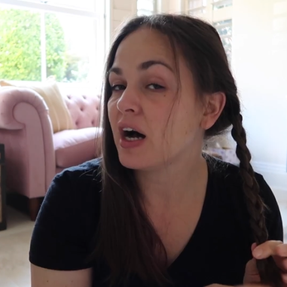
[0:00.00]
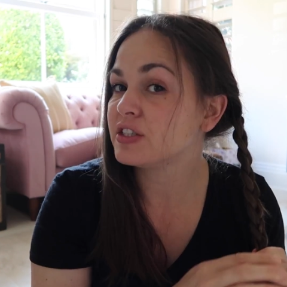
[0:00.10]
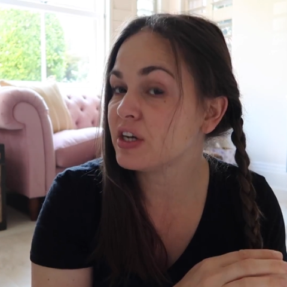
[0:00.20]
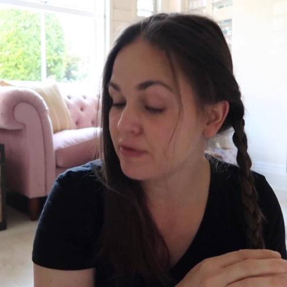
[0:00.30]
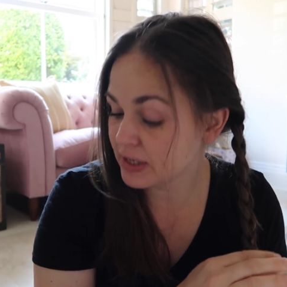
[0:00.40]
I
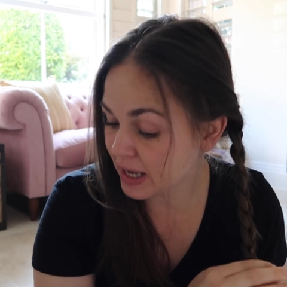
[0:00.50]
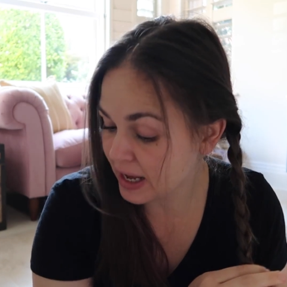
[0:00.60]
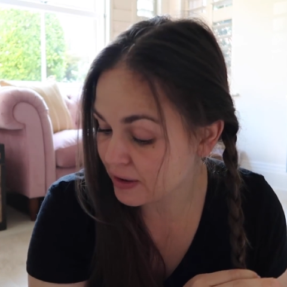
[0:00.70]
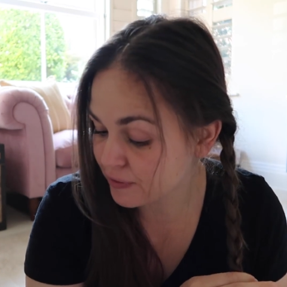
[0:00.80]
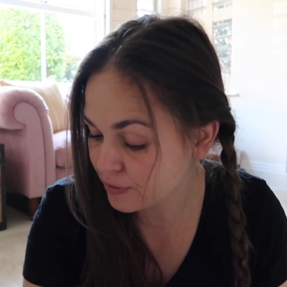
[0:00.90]
generally
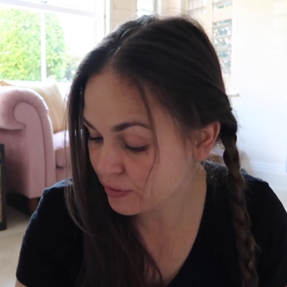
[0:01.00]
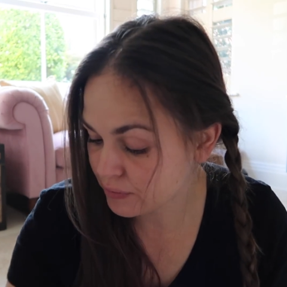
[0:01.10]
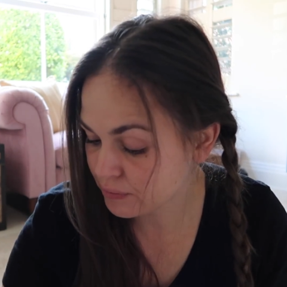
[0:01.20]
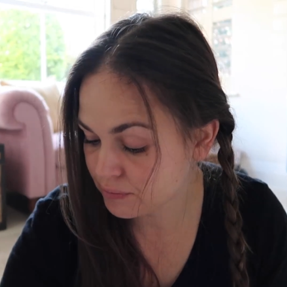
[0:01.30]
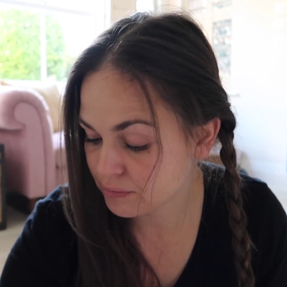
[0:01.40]
have
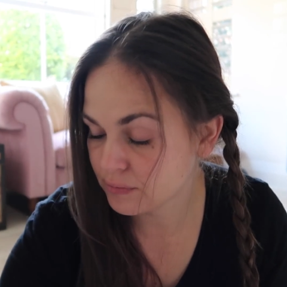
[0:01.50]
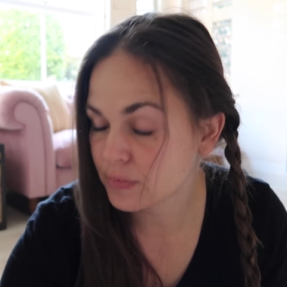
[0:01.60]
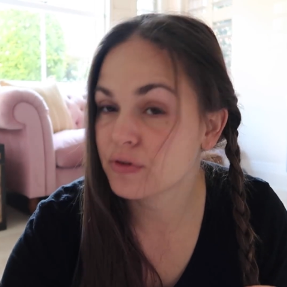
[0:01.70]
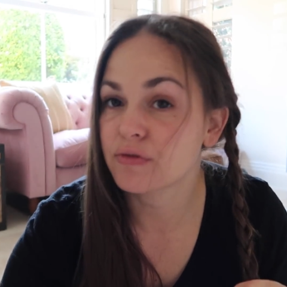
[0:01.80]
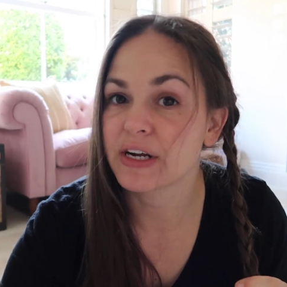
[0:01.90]

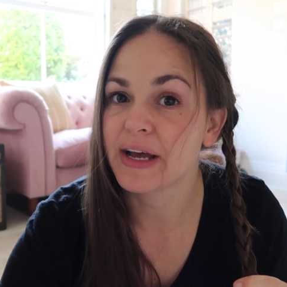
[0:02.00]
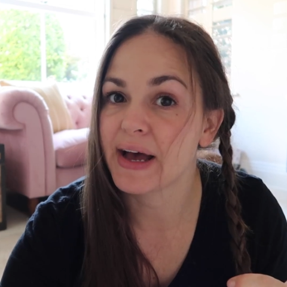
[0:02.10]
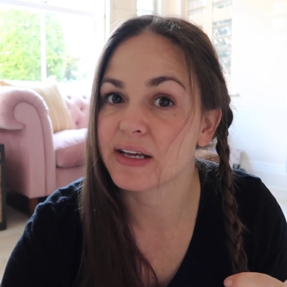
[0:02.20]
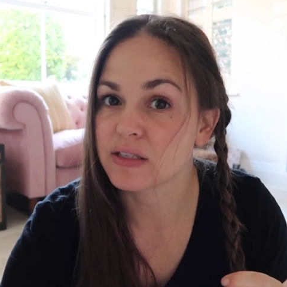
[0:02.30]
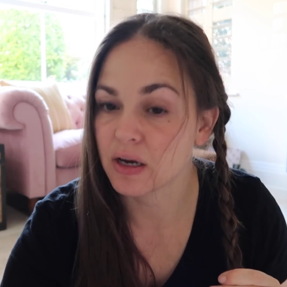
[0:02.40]
three
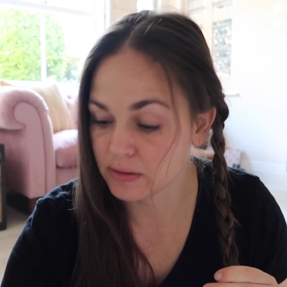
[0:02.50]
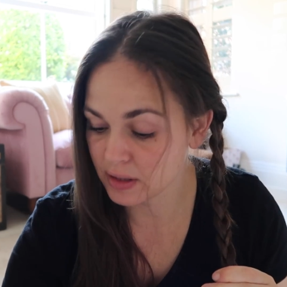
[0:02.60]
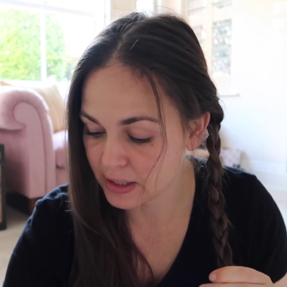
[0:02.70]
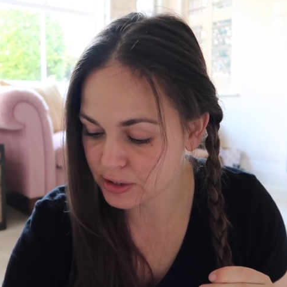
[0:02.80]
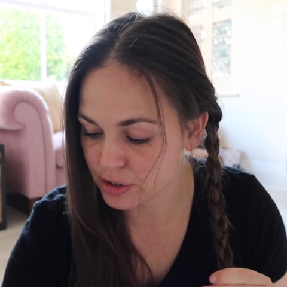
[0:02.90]
hairstyles
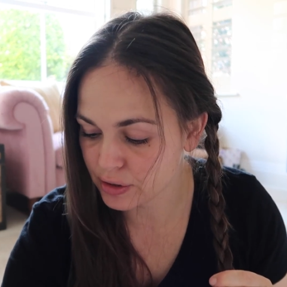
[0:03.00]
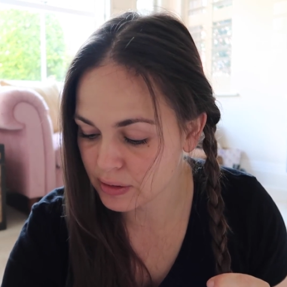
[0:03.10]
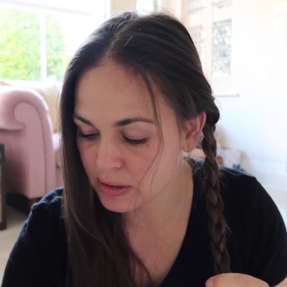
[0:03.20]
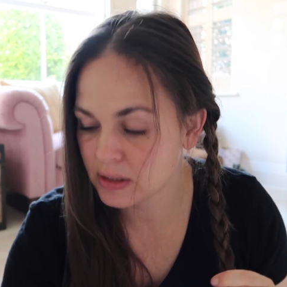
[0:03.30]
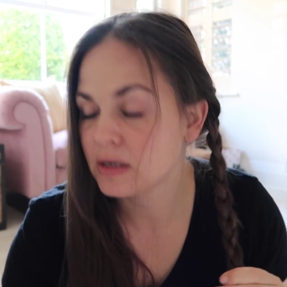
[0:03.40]
that I
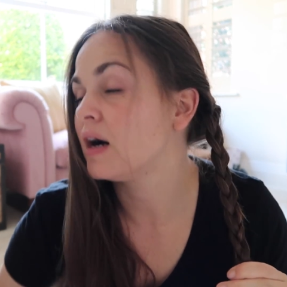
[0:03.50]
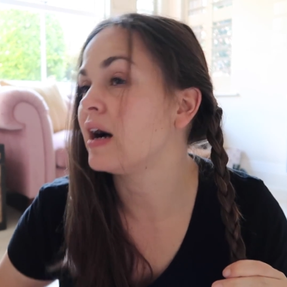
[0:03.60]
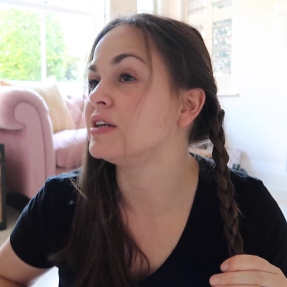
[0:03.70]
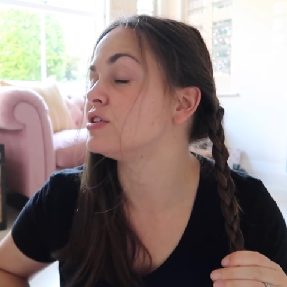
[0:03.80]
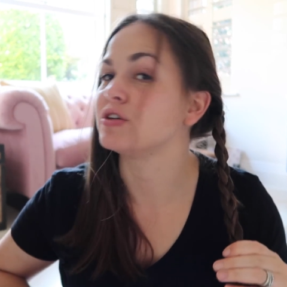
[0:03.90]
do.
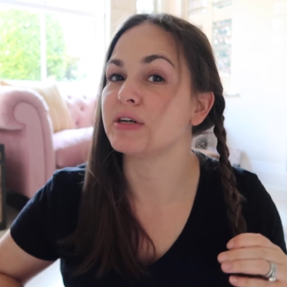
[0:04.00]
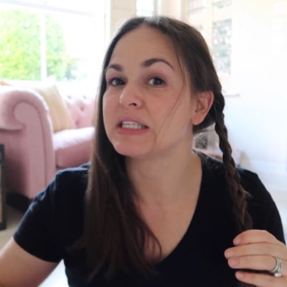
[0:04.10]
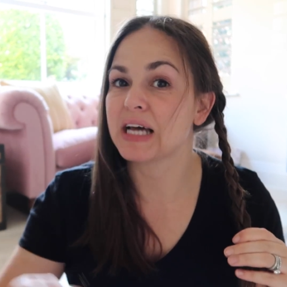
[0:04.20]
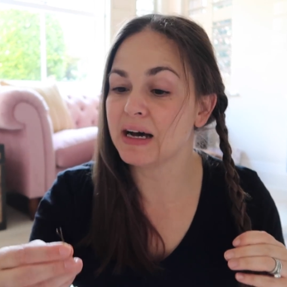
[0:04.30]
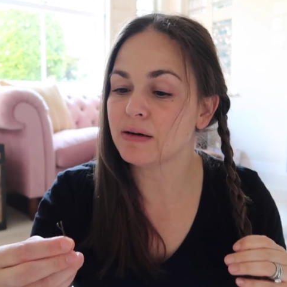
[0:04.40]
I do
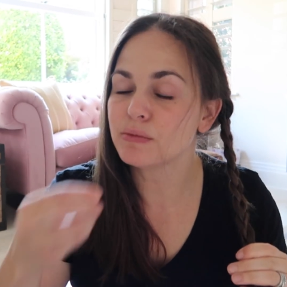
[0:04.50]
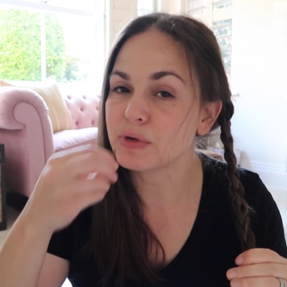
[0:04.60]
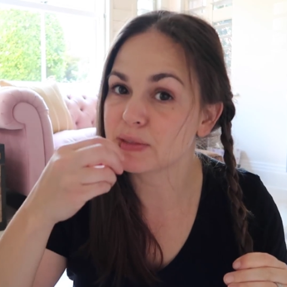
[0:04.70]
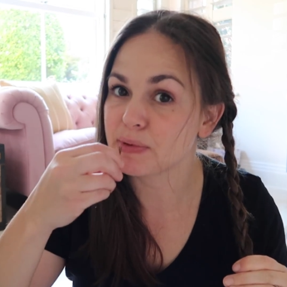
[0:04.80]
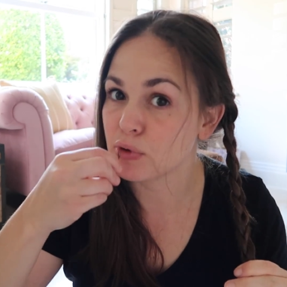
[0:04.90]
it down
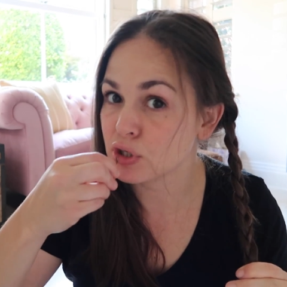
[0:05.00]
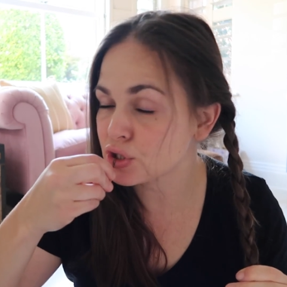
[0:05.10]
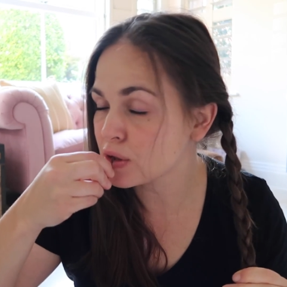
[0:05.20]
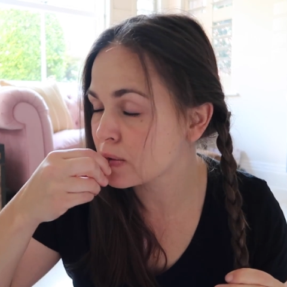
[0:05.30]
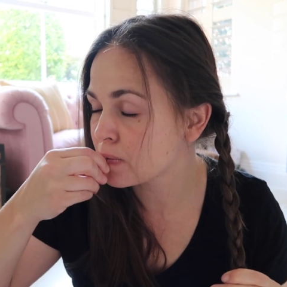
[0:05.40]
when it's been
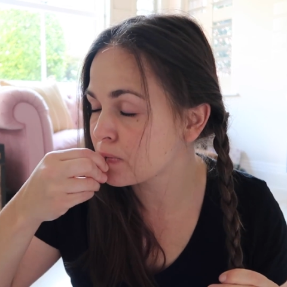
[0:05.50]
washed,